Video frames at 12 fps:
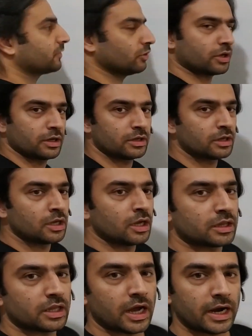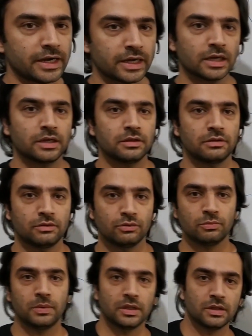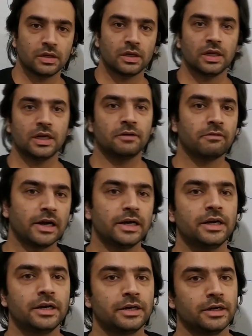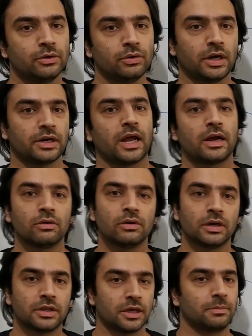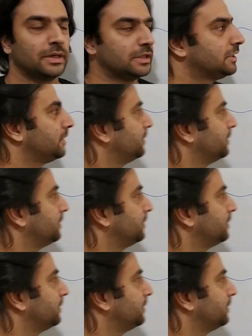Okay. The idea is you basically divide it into rectangular segments.